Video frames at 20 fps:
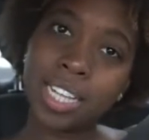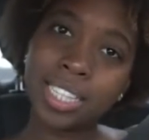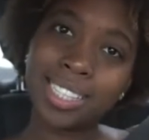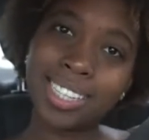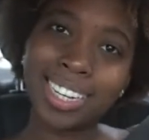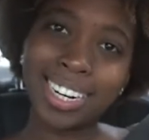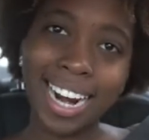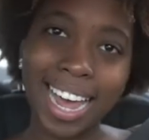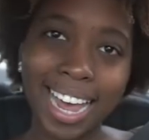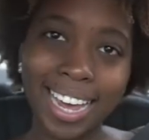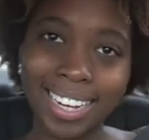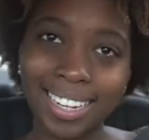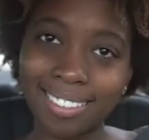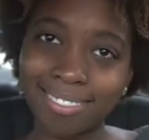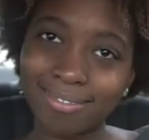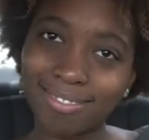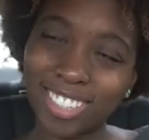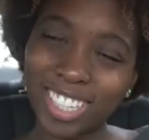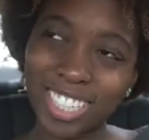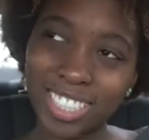tonight,
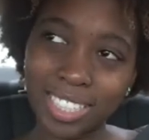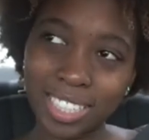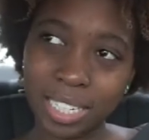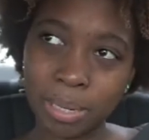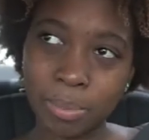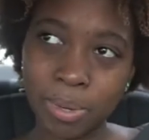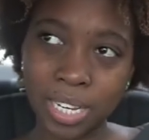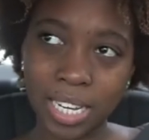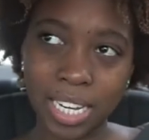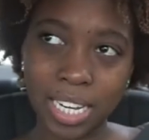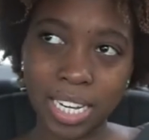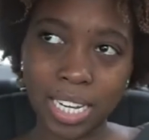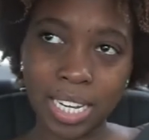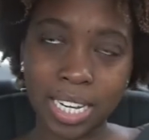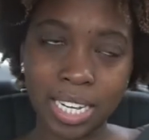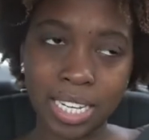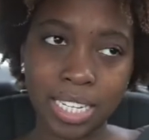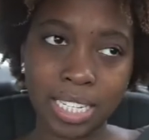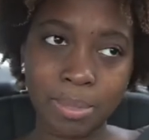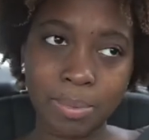really,
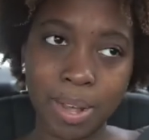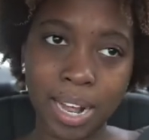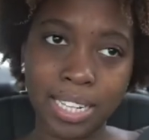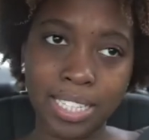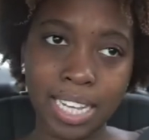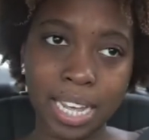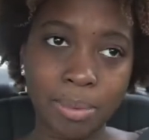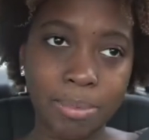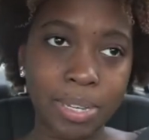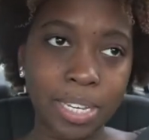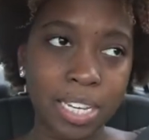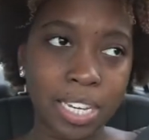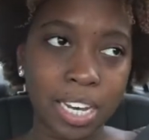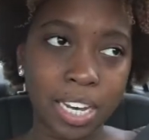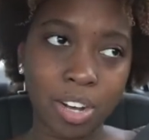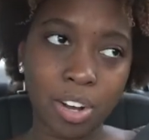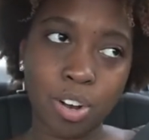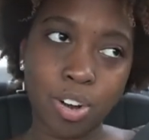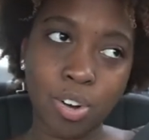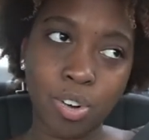because by the time he
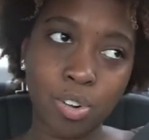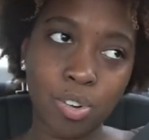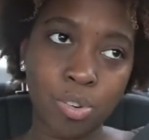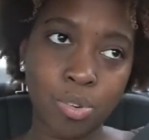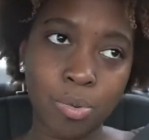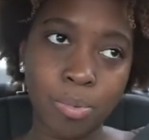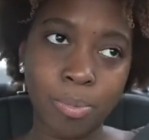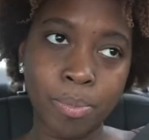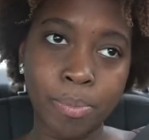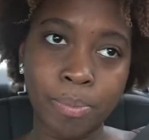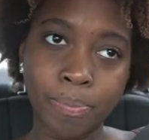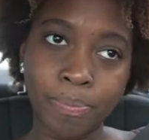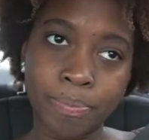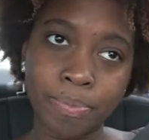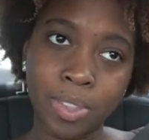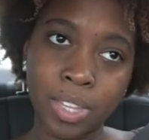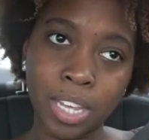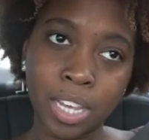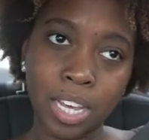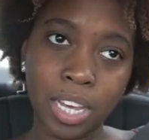get home,
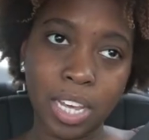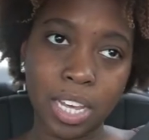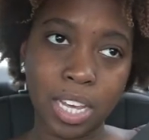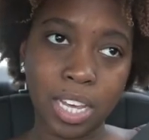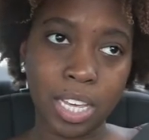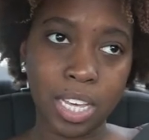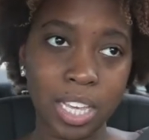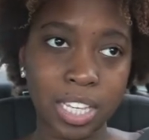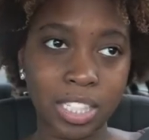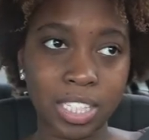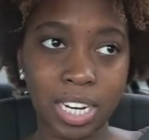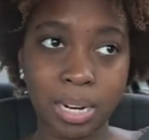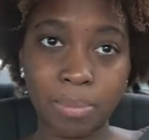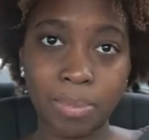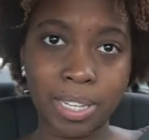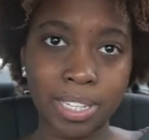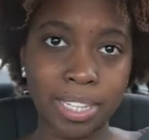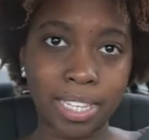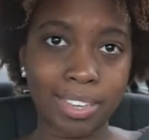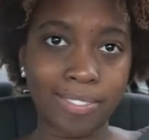he's gonna
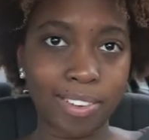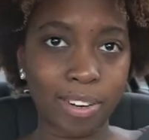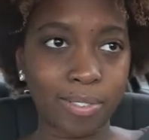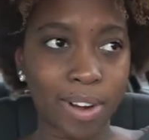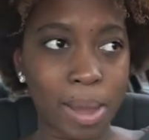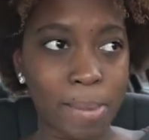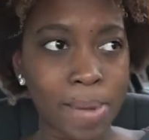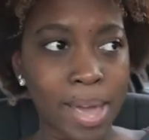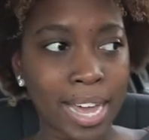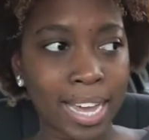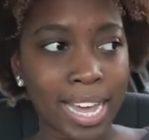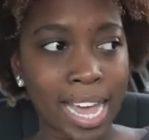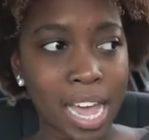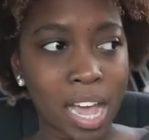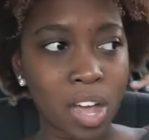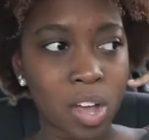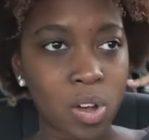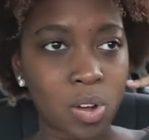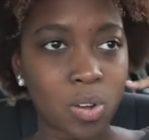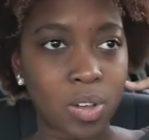be leaving right back
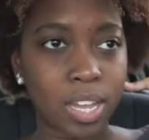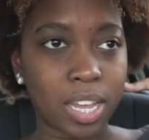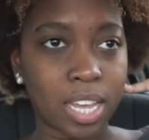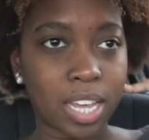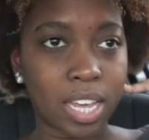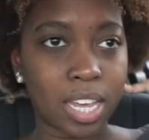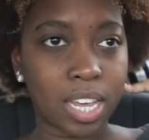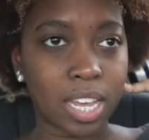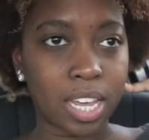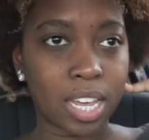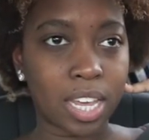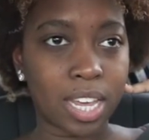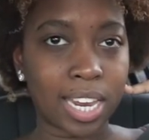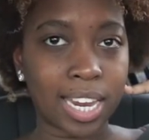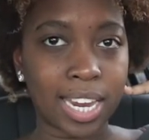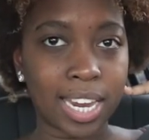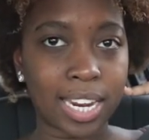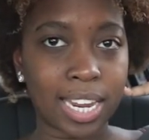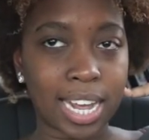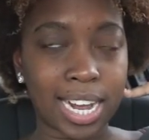out.
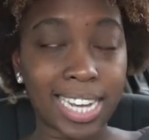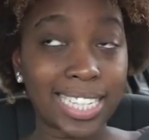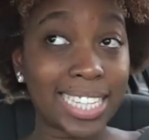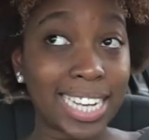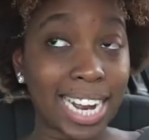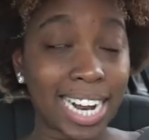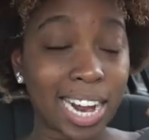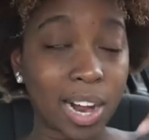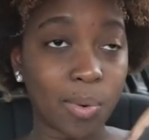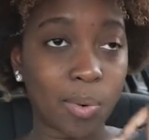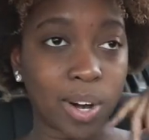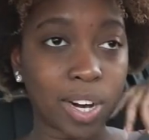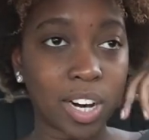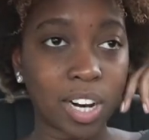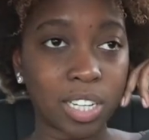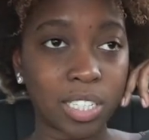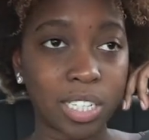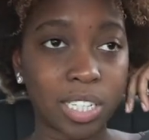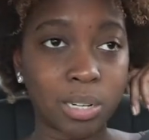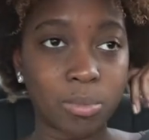And like I said, I got work
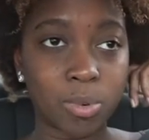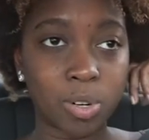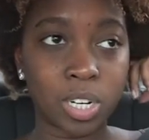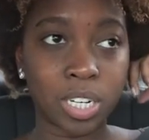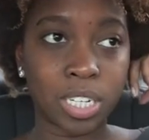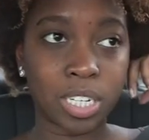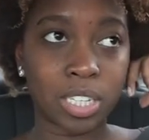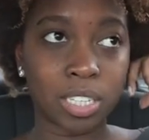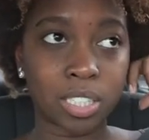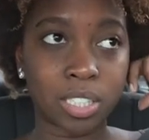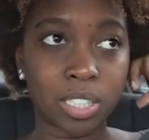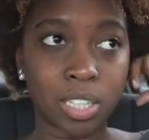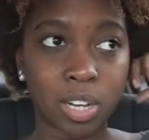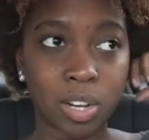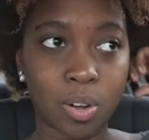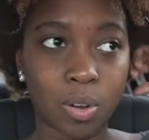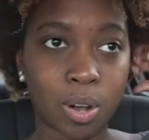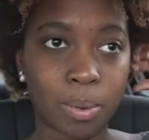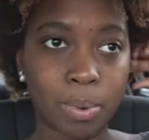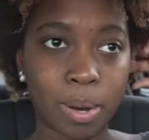early in the morning,
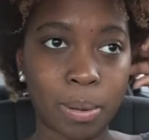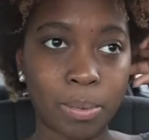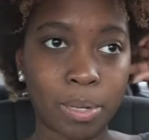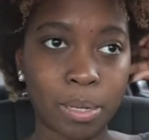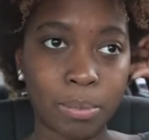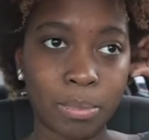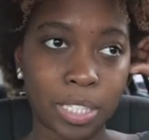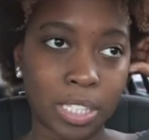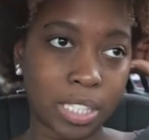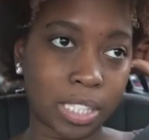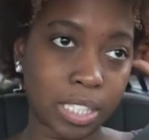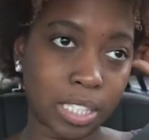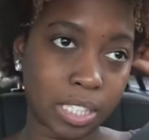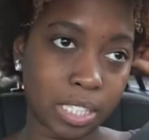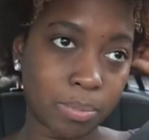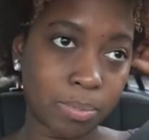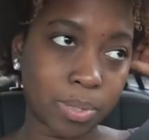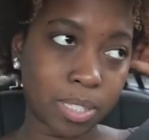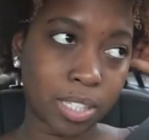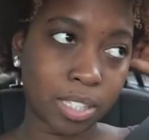so I'm probably gonna be
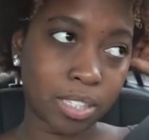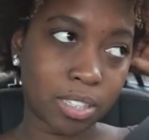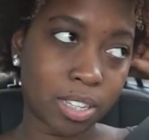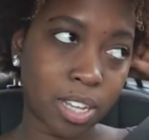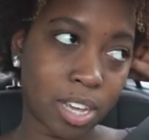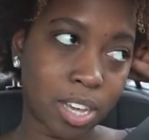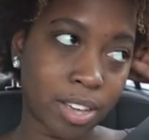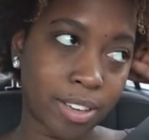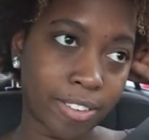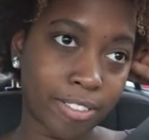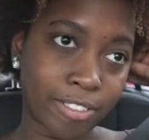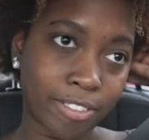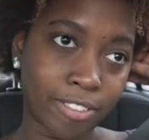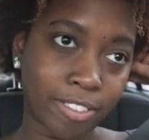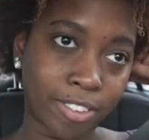sleeping stuff.